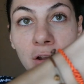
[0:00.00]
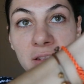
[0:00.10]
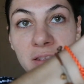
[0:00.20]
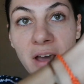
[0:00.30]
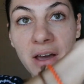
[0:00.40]

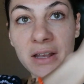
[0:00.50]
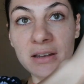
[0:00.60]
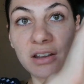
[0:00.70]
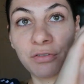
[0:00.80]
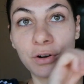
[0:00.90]

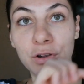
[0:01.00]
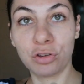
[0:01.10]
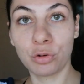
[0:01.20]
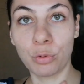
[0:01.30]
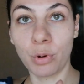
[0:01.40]
nine different
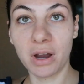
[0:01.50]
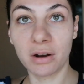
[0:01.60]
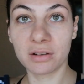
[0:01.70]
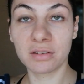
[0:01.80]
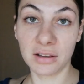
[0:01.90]

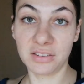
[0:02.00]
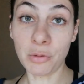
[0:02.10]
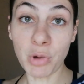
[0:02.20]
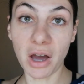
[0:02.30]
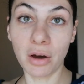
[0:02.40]
squares.
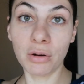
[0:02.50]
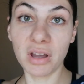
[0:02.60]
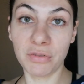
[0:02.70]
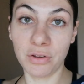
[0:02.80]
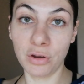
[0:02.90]
Somehow
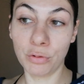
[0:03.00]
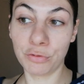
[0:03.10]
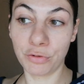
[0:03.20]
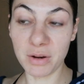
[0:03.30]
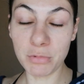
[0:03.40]
if you
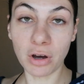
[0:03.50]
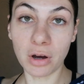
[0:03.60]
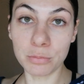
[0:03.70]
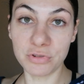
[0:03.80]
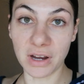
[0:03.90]
frame the
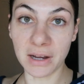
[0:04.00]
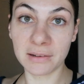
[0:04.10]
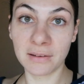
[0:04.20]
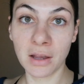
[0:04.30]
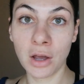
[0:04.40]

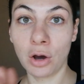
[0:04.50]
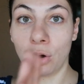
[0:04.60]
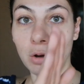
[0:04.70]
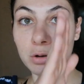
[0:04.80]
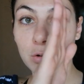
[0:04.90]
object
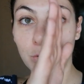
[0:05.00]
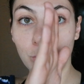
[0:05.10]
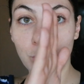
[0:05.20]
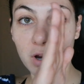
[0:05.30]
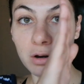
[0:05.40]
on
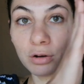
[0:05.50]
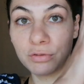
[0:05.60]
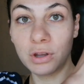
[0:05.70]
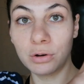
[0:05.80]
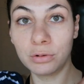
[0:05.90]
one
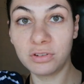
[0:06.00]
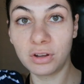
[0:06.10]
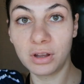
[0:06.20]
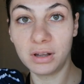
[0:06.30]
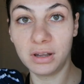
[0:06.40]
of
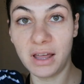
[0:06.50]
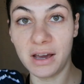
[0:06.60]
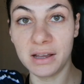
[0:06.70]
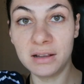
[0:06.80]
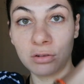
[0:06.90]
those
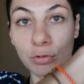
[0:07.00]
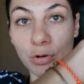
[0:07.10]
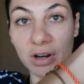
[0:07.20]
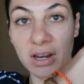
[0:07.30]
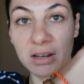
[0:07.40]
lines
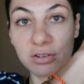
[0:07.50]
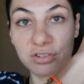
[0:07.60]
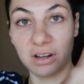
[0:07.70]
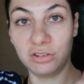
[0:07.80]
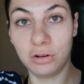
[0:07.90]
or an
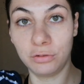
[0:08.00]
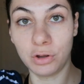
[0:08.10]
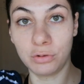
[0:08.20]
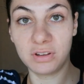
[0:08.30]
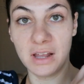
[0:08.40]
intersection of
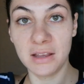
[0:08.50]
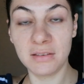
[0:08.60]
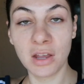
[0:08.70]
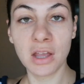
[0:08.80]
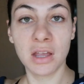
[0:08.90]
those
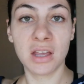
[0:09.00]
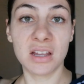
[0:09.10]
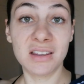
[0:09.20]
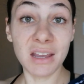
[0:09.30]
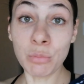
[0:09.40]
lines,
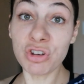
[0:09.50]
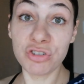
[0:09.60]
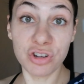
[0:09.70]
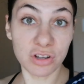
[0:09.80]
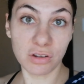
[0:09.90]
the
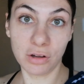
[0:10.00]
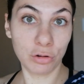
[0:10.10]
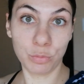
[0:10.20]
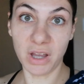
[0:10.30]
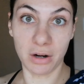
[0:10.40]
image just
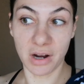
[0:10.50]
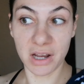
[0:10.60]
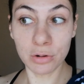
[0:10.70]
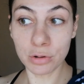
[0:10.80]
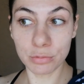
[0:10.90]
looks better.
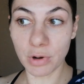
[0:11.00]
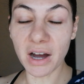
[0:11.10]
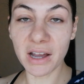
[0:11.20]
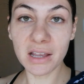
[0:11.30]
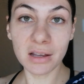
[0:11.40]
I don't know
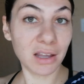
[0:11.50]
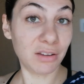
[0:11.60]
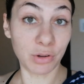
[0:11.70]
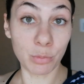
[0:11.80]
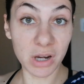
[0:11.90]
why.
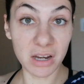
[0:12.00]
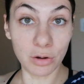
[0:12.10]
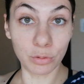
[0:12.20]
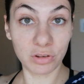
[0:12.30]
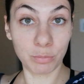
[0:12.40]
If somebody
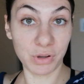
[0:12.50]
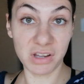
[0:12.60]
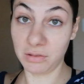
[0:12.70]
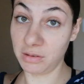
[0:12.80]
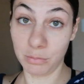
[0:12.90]
knows,
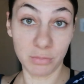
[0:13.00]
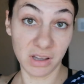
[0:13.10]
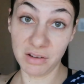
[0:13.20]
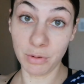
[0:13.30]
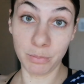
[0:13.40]
please
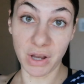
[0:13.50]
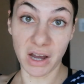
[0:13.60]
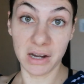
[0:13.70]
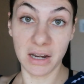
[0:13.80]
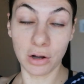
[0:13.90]
leave it
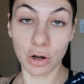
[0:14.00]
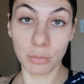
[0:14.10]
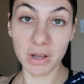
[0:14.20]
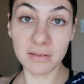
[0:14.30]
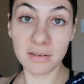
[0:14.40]
behind in the
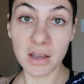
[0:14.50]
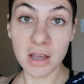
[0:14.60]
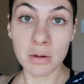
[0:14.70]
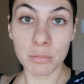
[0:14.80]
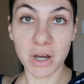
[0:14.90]
comments,
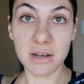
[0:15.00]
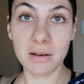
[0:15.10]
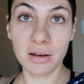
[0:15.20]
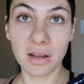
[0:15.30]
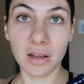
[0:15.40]
but